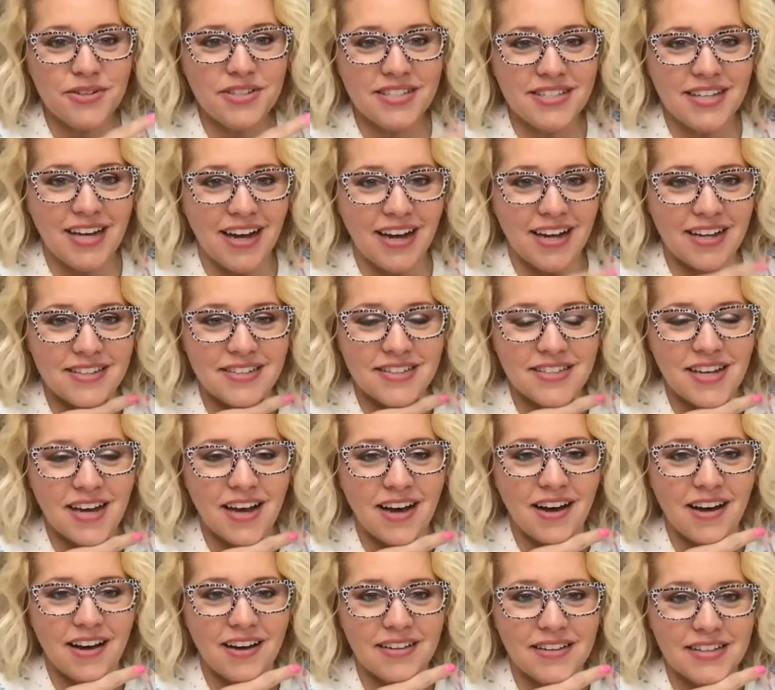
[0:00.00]
designs,
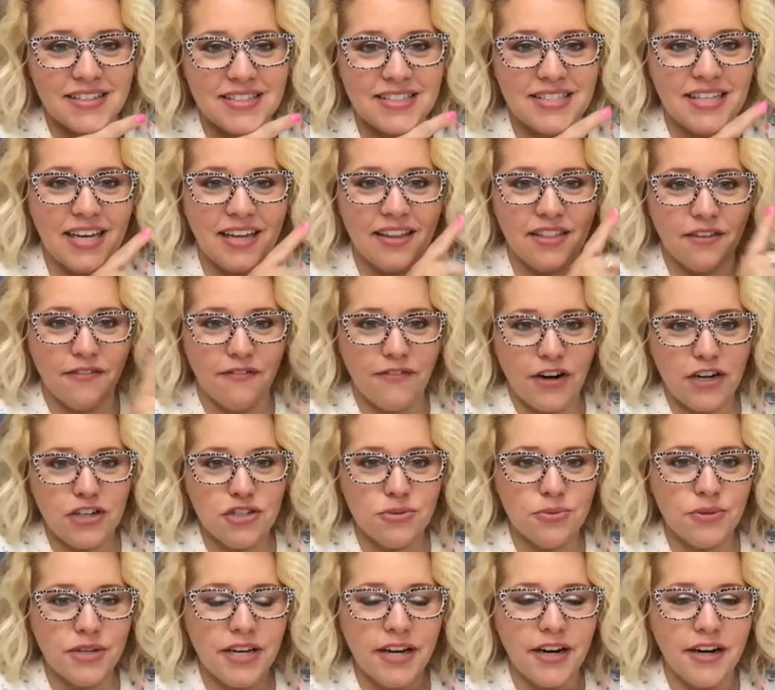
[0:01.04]
uh, let's see. The
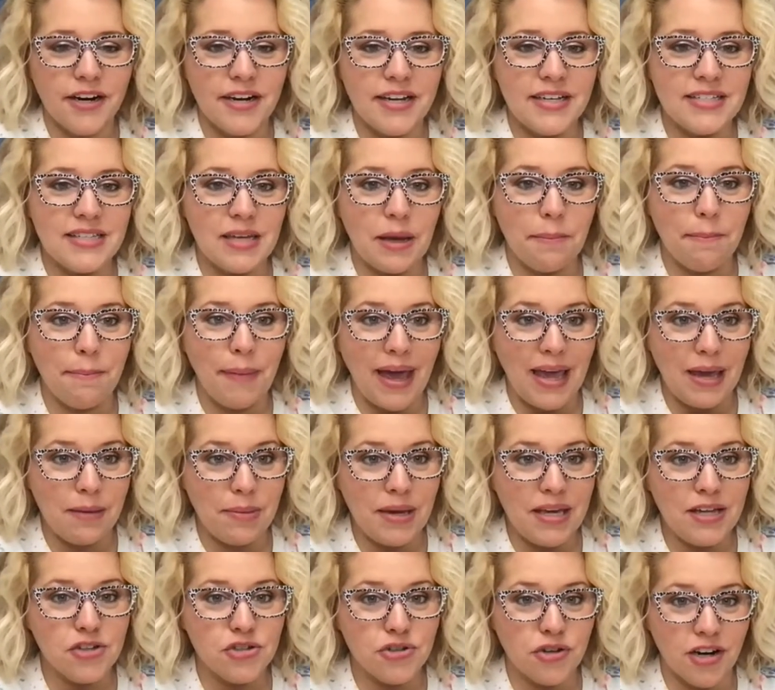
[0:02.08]
first one here is a
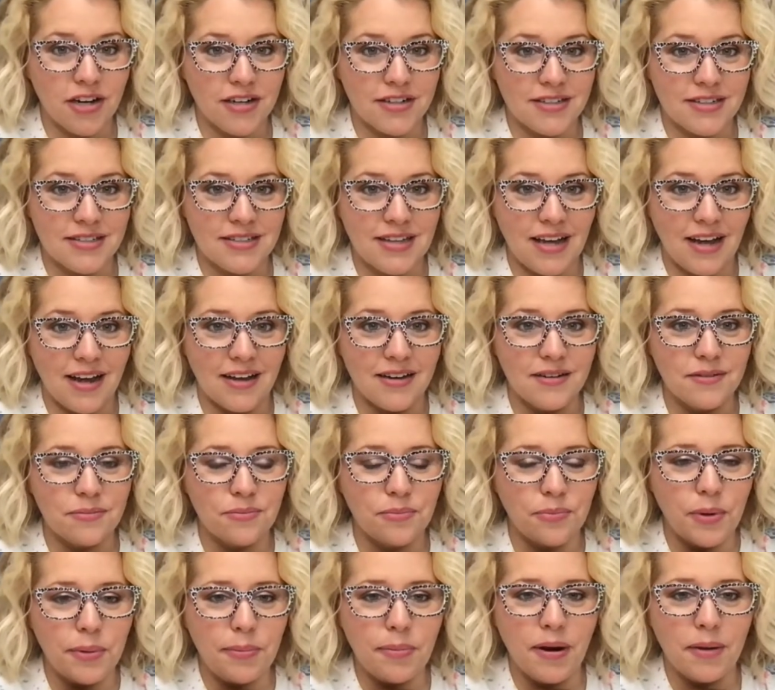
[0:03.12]
baby truck design.
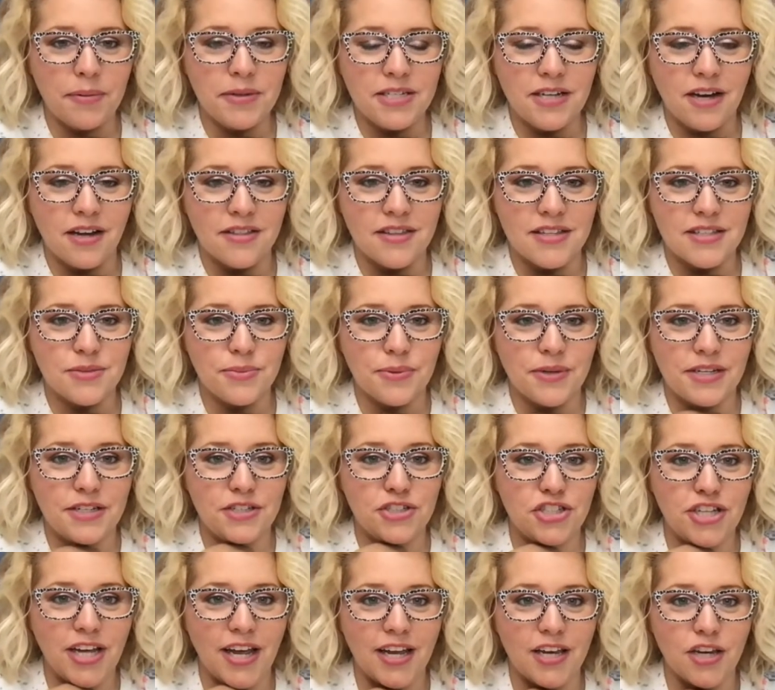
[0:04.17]
We probably taught this one in
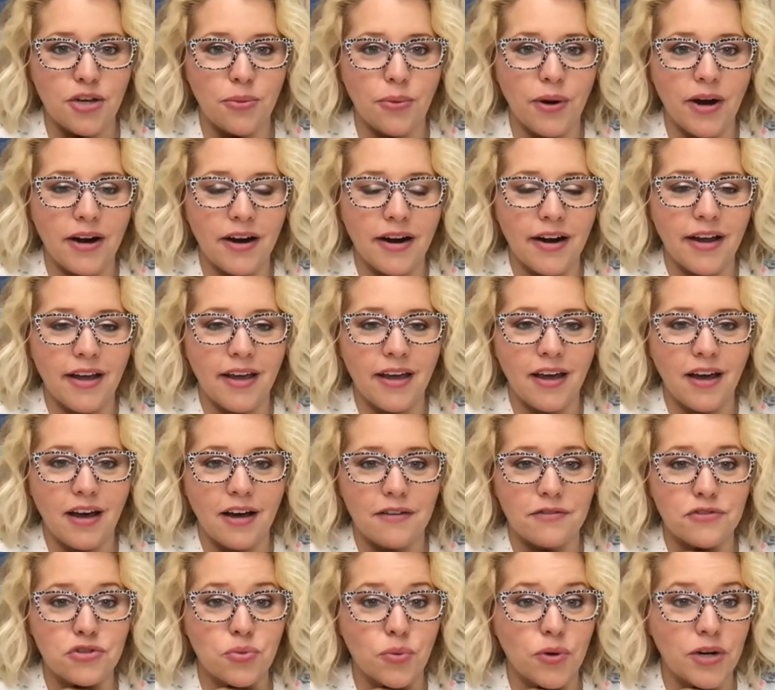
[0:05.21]
January
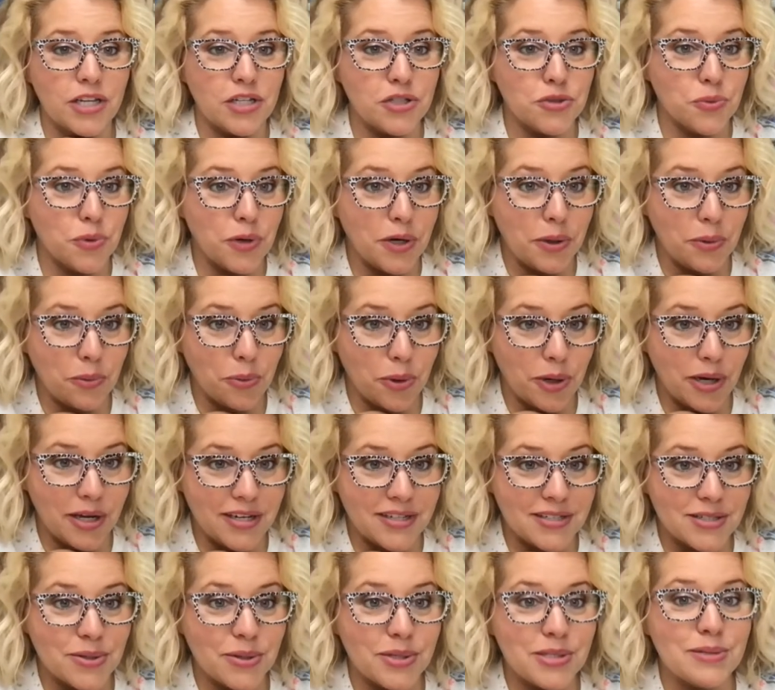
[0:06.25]
of
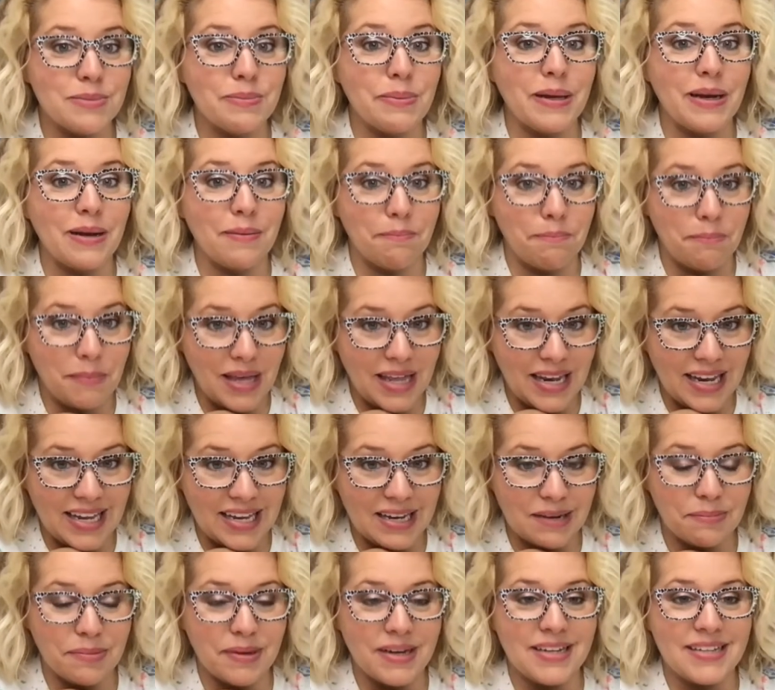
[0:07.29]
2021, so it's been a
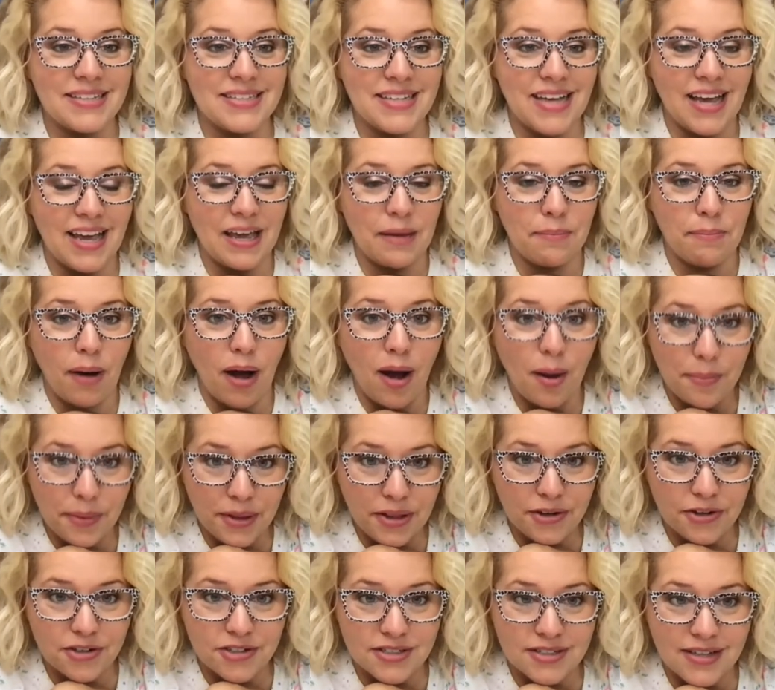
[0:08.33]
minute, but it's a
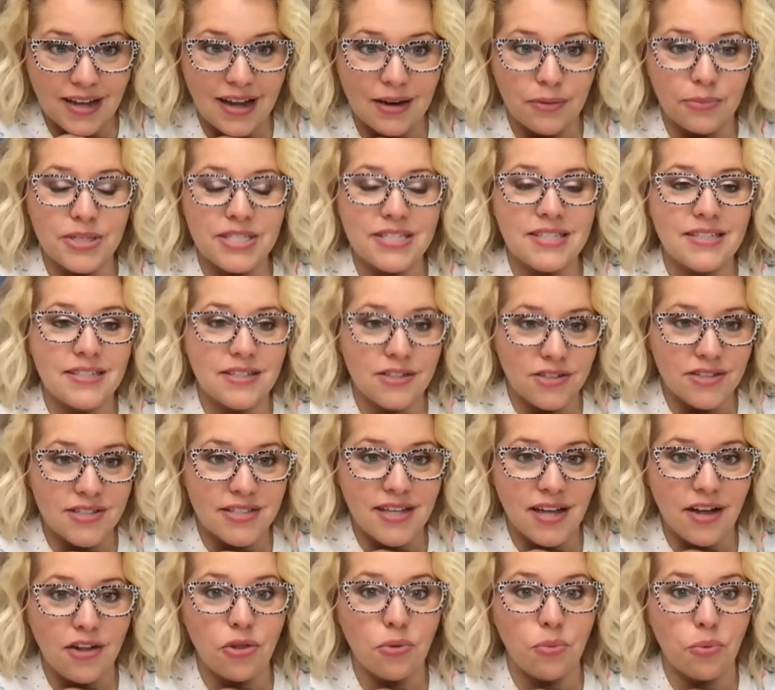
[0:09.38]
popular design. We still
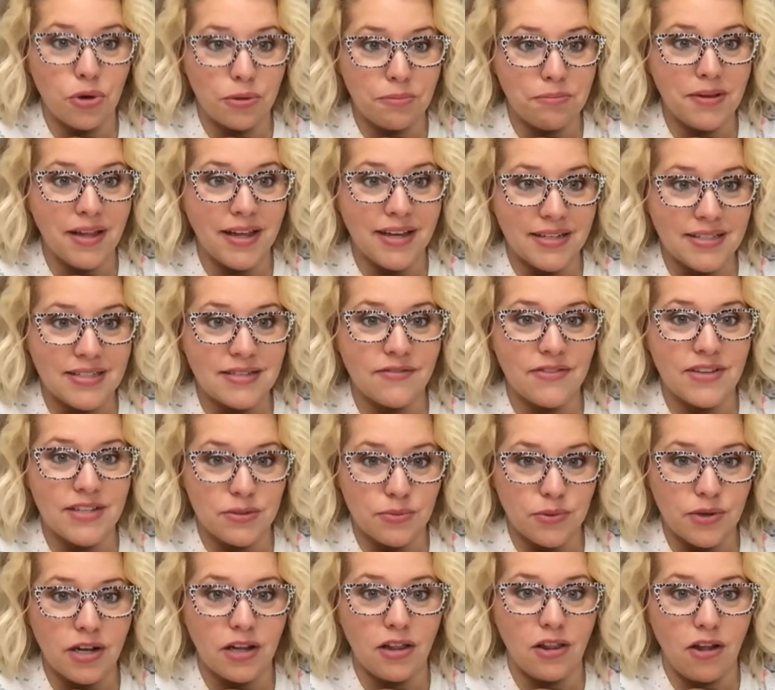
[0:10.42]
sell the wood blanks of this
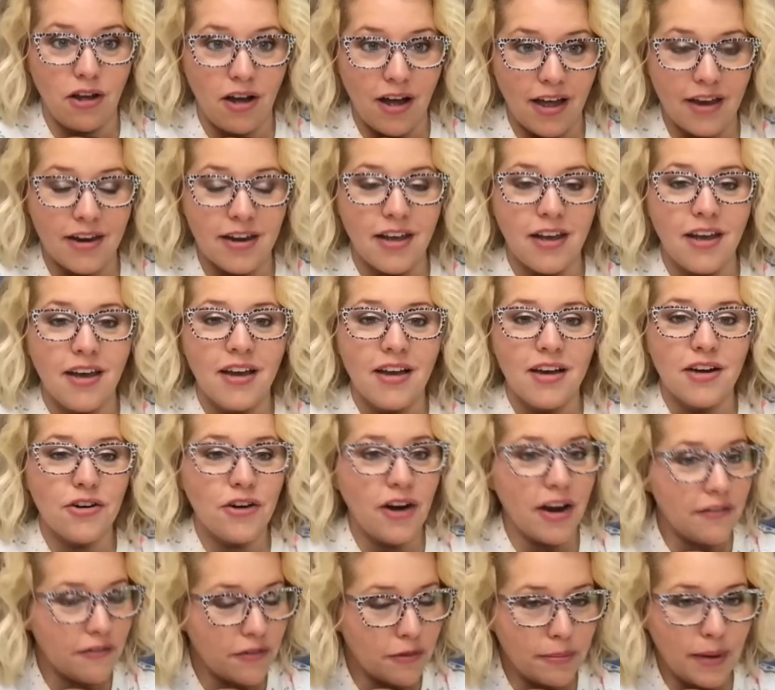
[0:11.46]
one a lot.
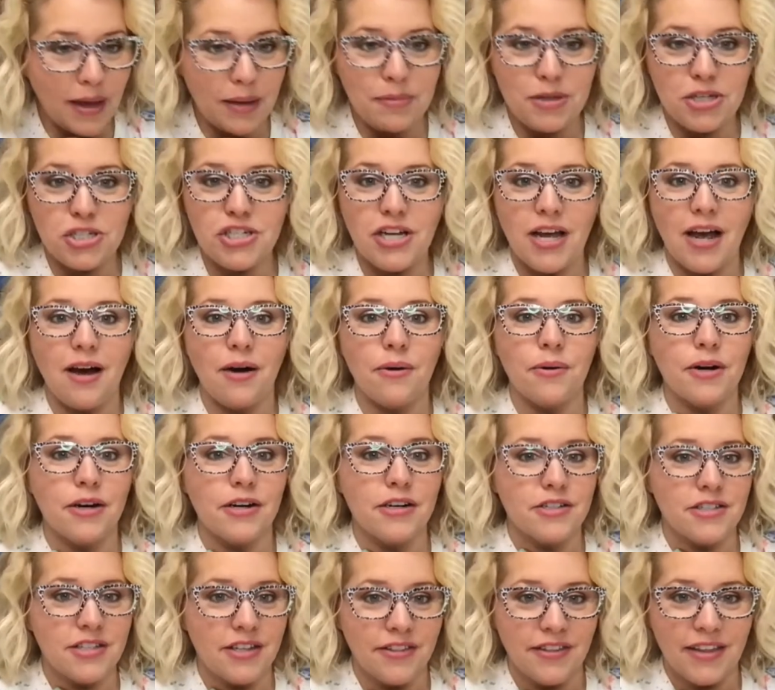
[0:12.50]
Great for baby
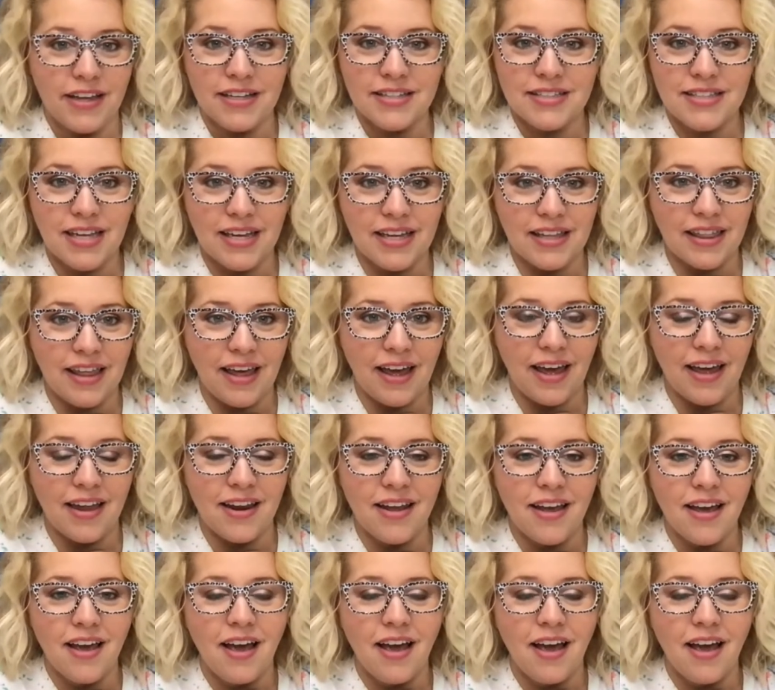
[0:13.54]
showers and things like that.